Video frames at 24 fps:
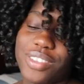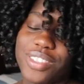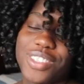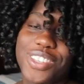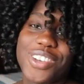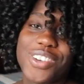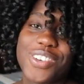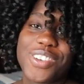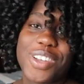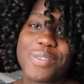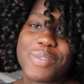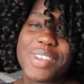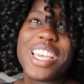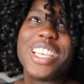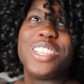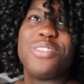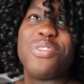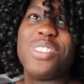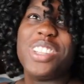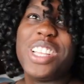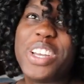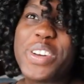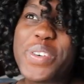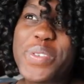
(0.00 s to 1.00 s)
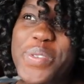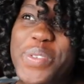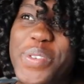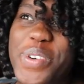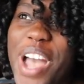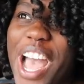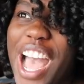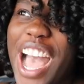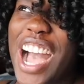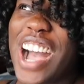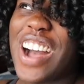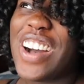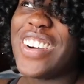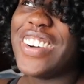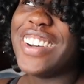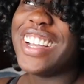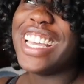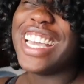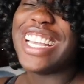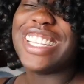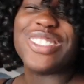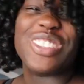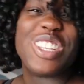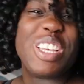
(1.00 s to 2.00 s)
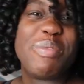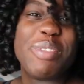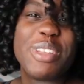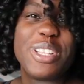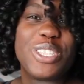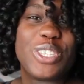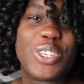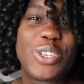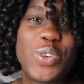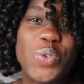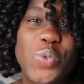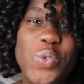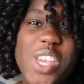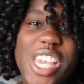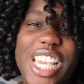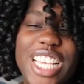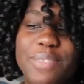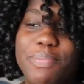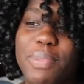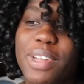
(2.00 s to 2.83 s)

So, I mean, it's really cool how it's only been two weeks,